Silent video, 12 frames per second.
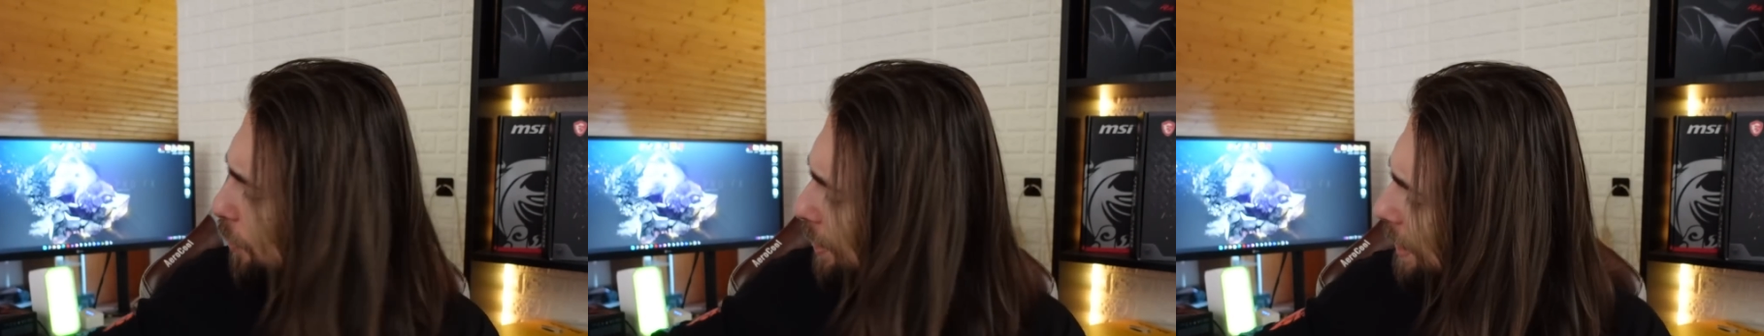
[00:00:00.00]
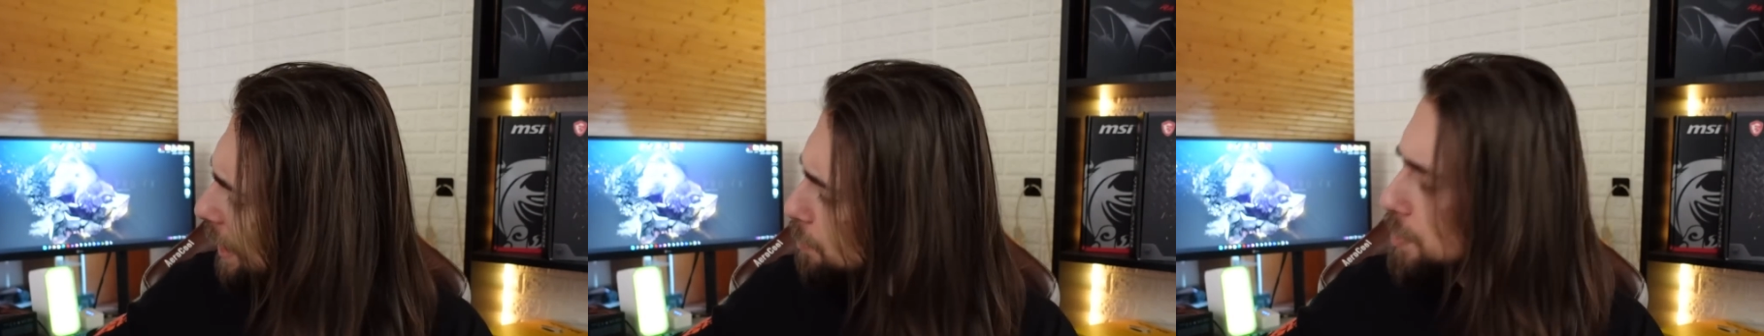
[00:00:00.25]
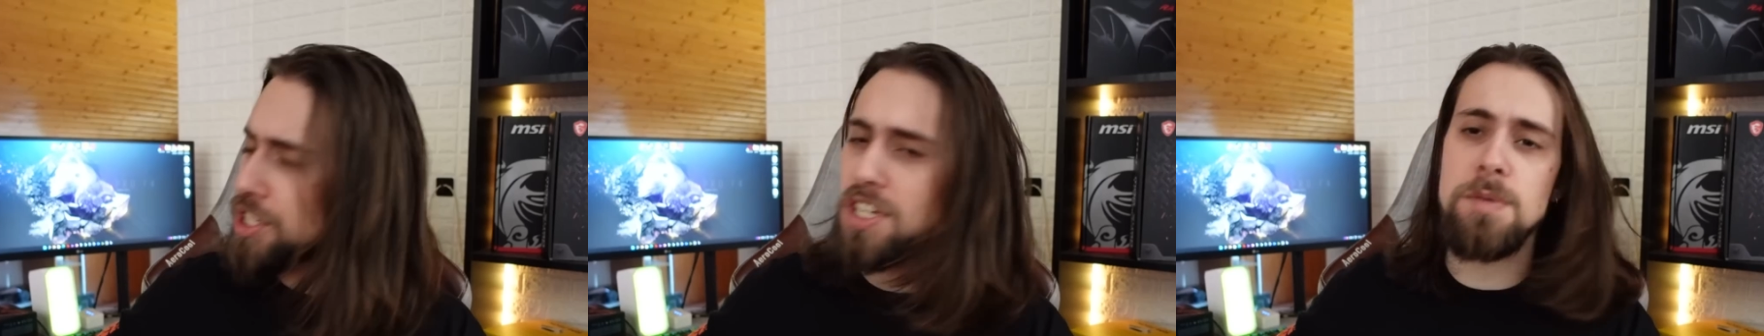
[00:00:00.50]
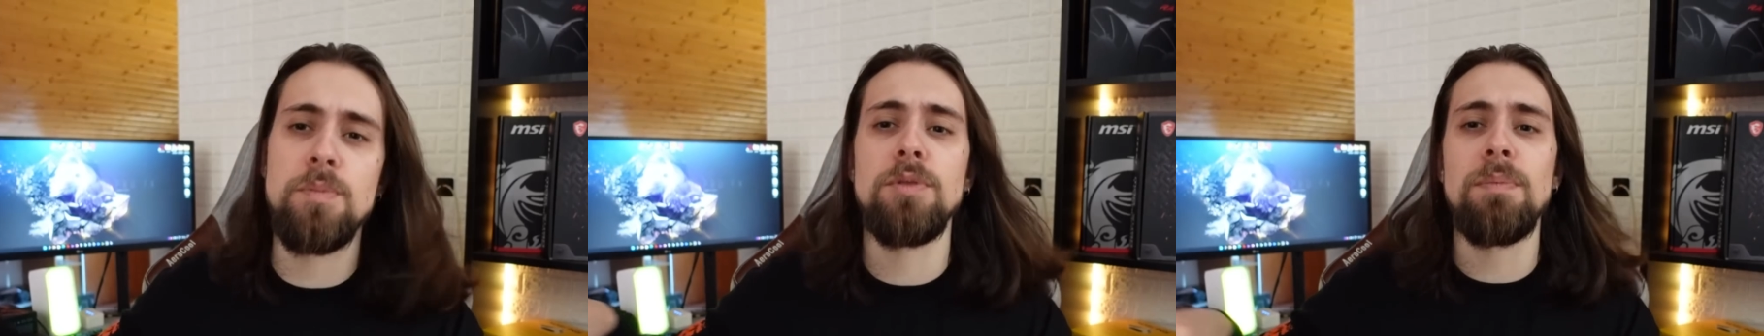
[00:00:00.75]
and let me
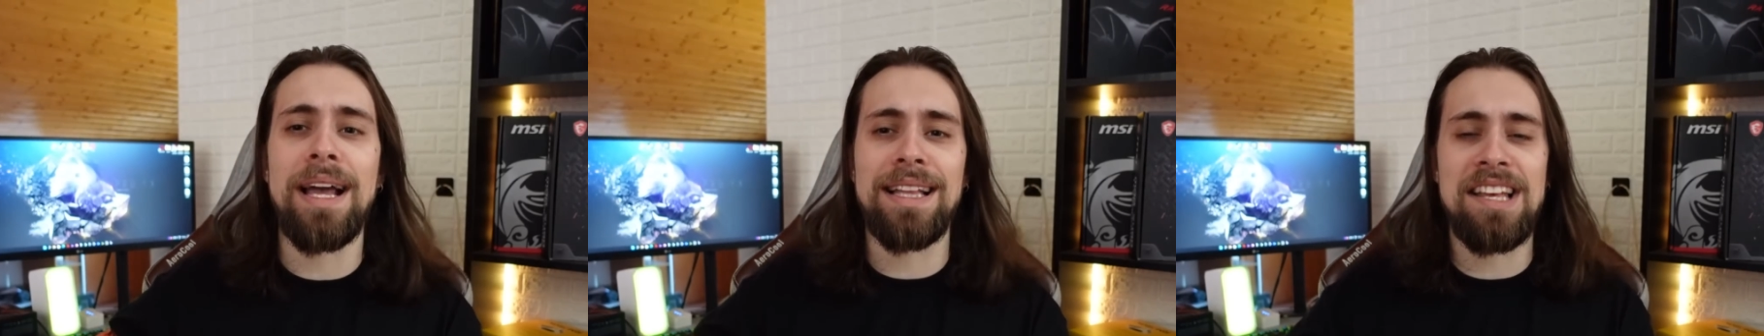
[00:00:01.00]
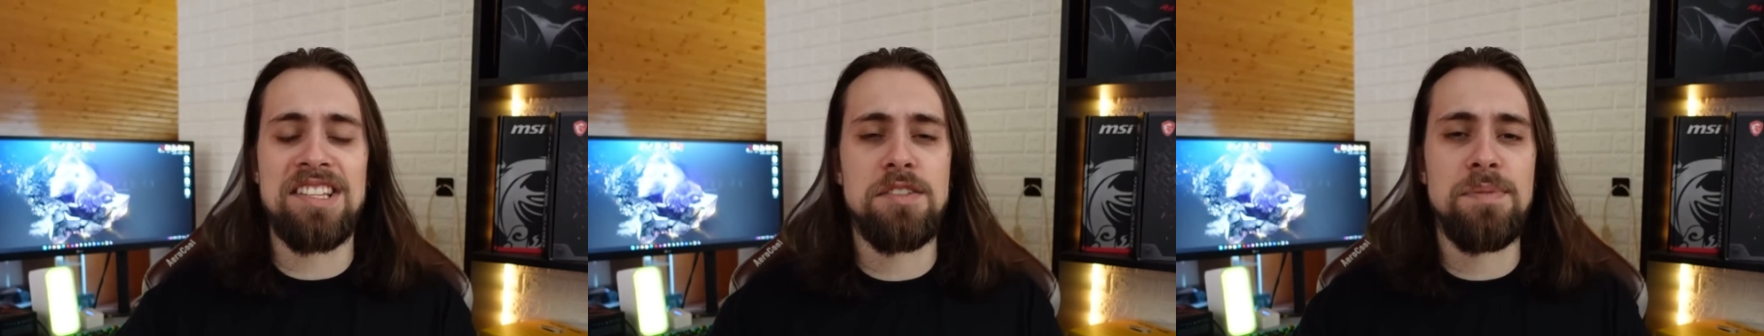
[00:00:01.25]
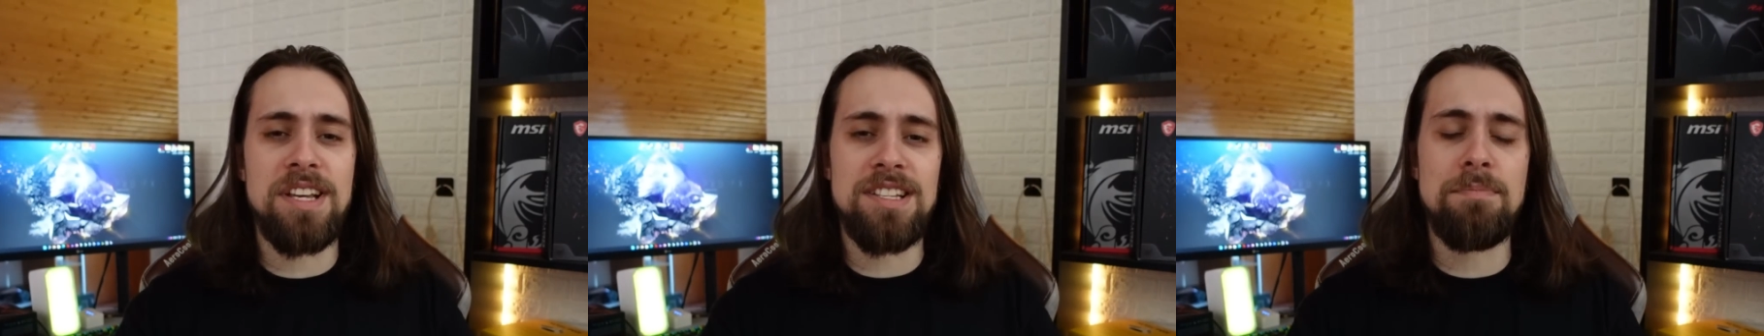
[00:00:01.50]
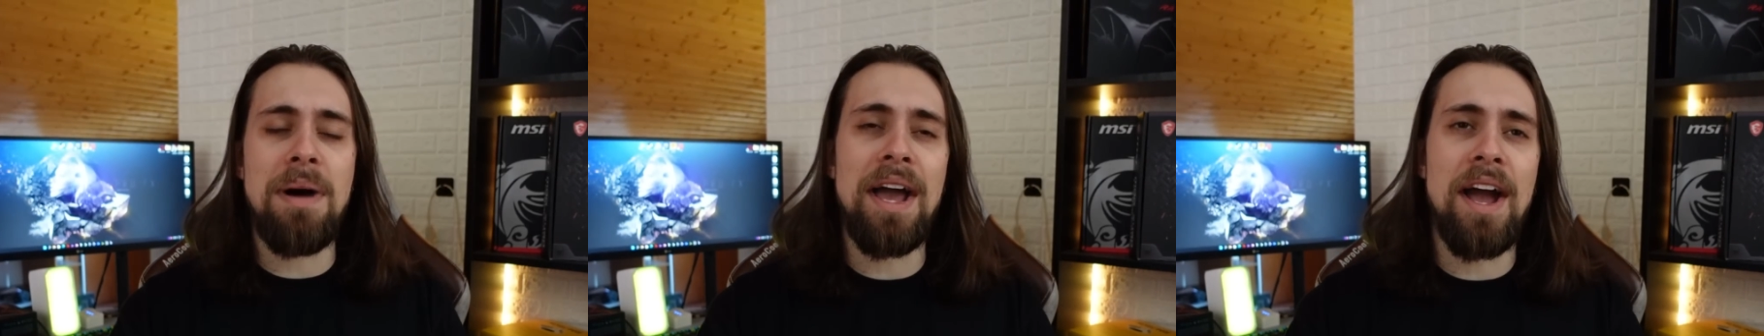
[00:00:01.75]
just put my glasses because
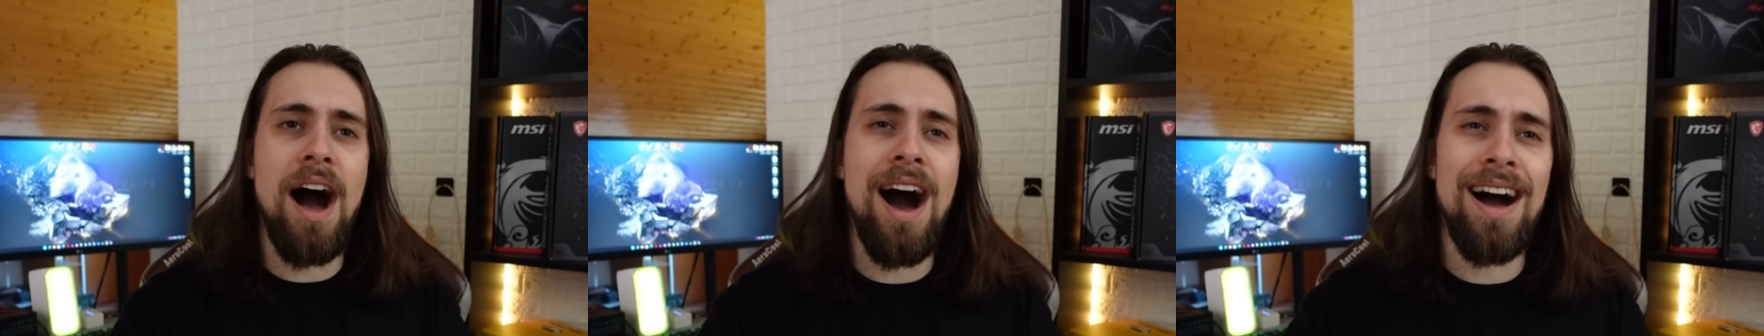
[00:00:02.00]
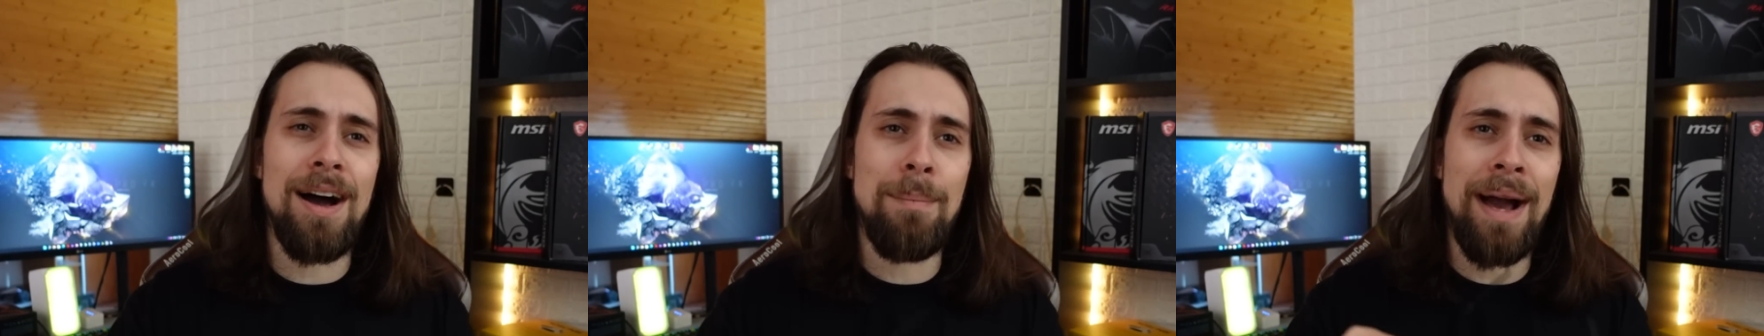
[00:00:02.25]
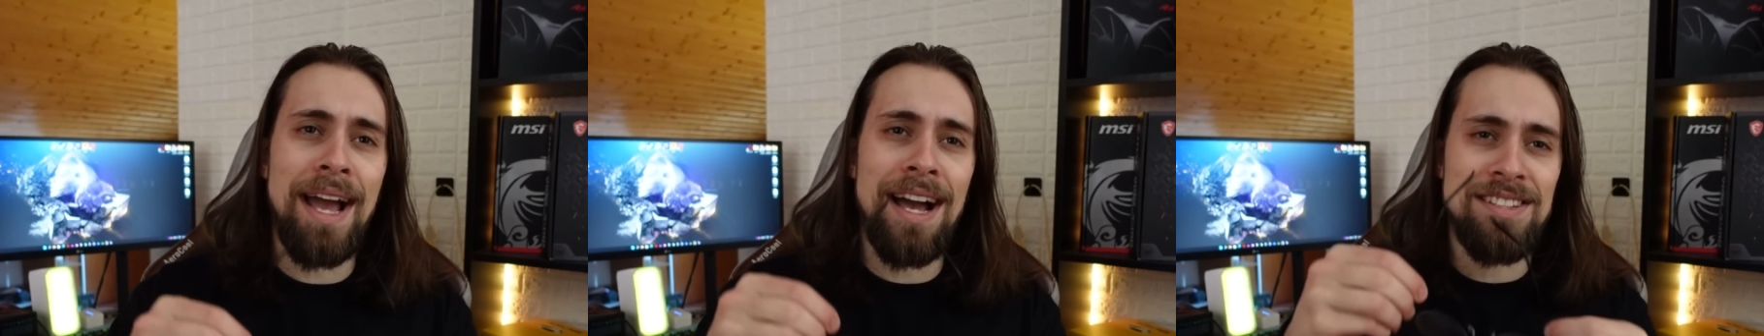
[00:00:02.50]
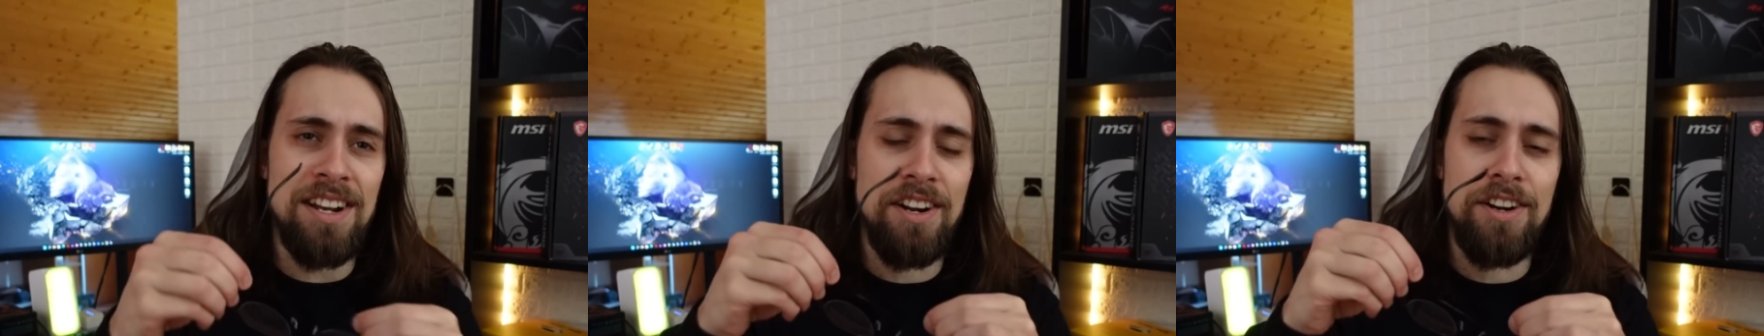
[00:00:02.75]
my
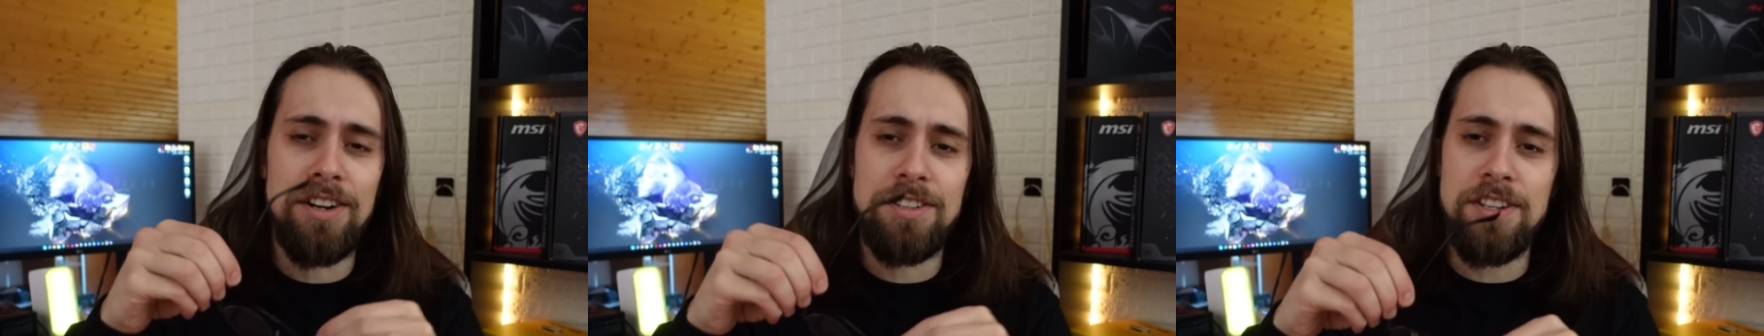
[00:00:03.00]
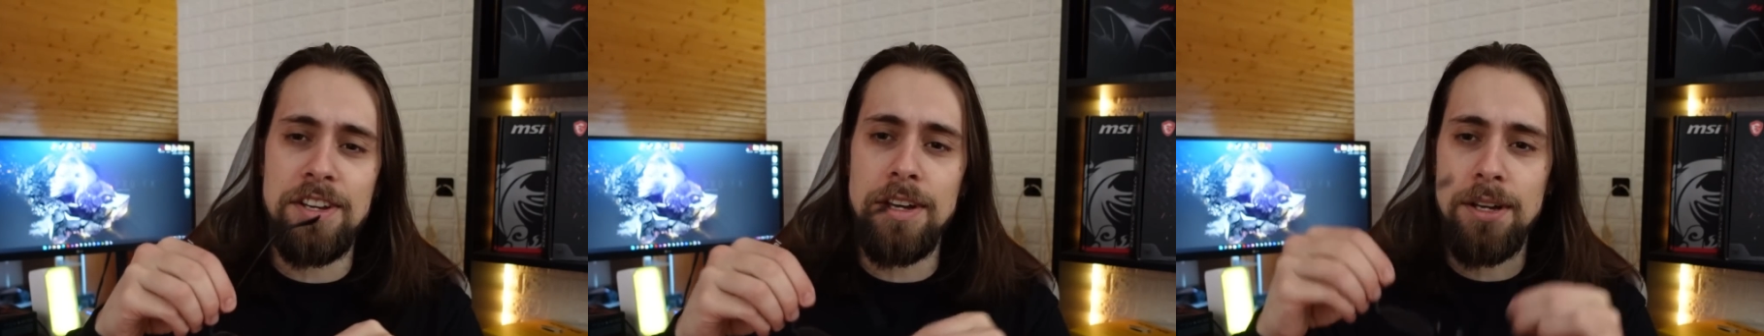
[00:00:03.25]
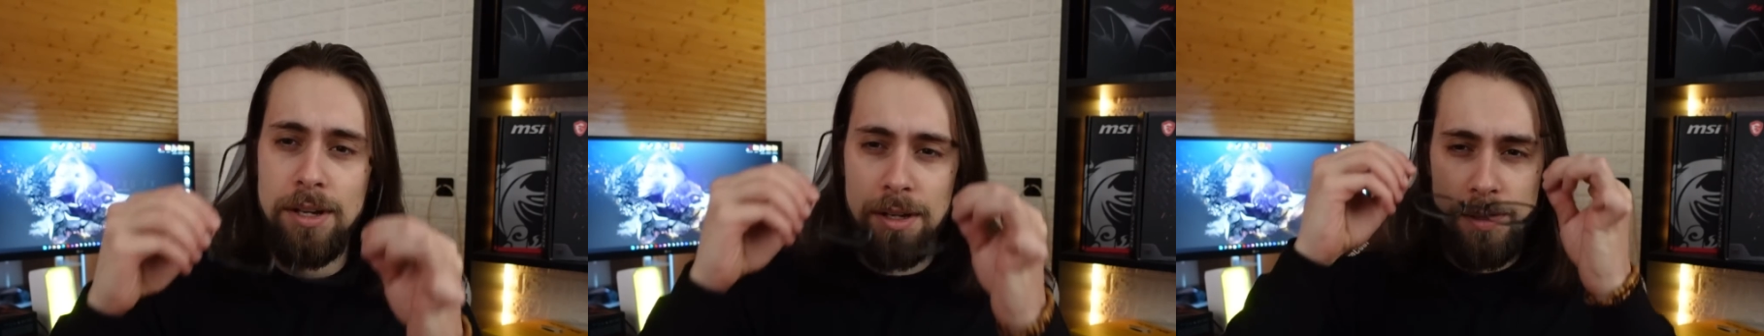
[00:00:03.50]
eyes are hurting.